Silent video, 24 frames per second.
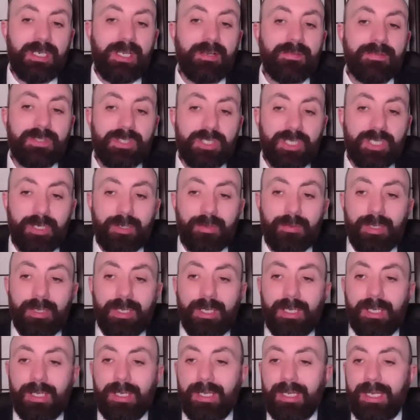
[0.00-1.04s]
too.
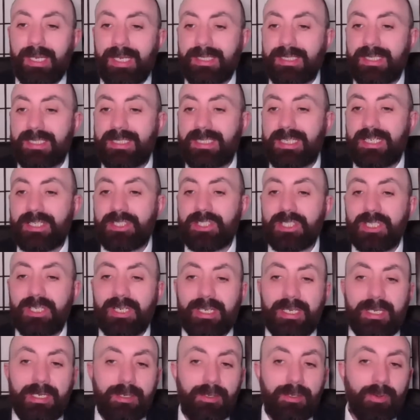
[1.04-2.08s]
It's
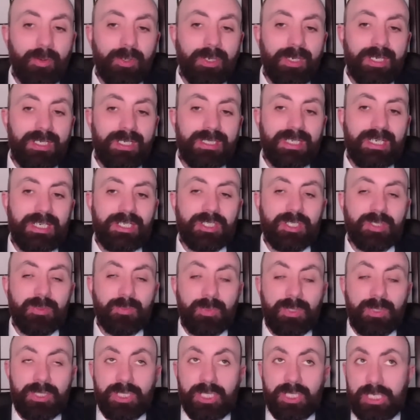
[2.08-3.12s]
essentially an organisation
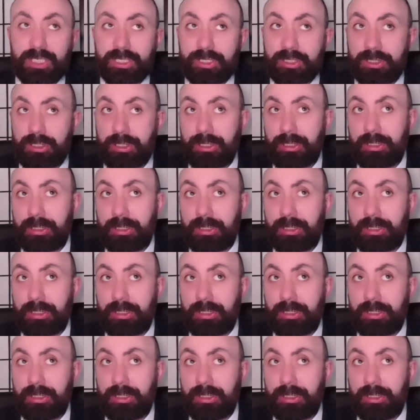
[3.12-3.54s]
which is